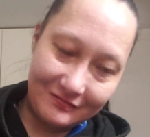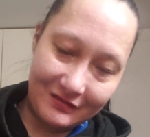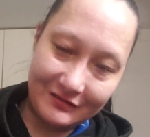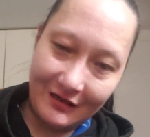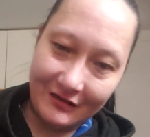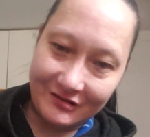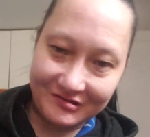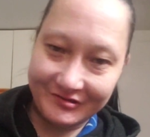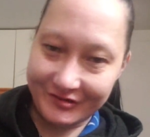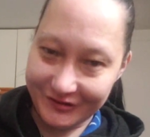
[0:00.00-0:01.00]
because I actually
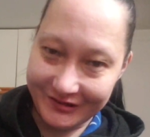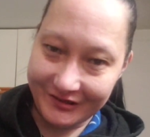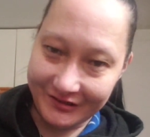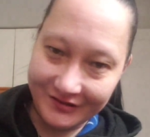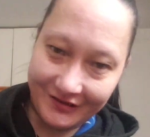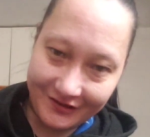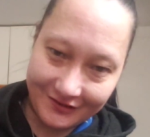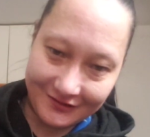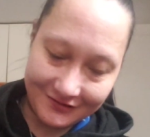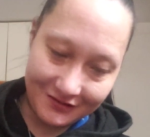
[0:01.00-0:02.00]
enjoy to cook
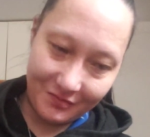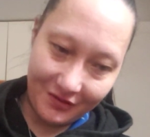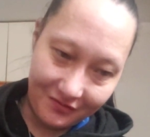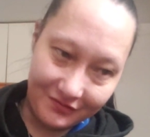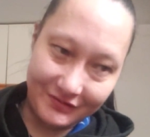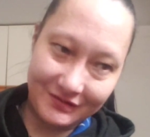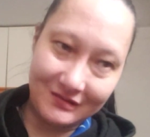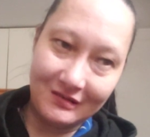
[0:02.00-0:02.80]
the most.